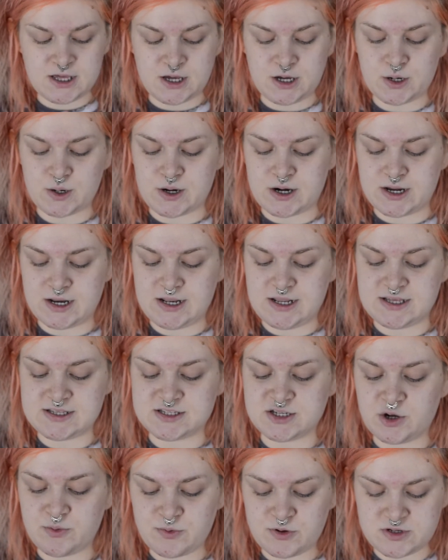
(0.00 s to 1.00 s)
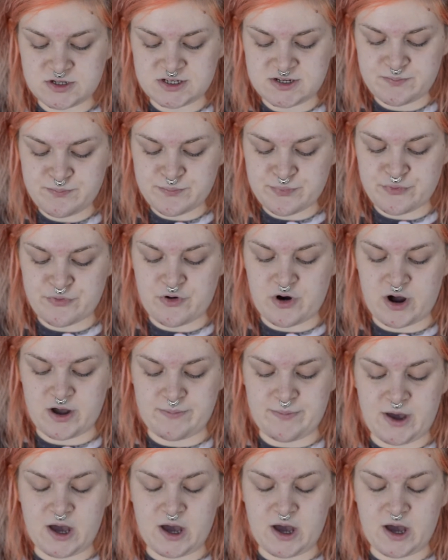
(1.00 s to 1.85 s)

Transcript: Alright, let's hop onto the primer.